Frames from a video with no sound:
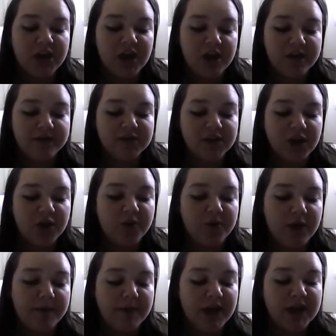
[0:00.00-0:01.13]
and if so,
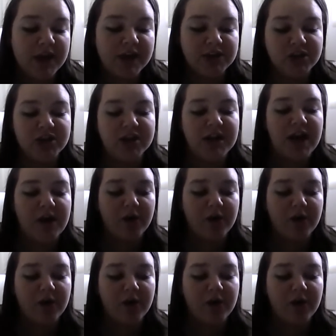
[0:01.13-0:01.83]
what medication and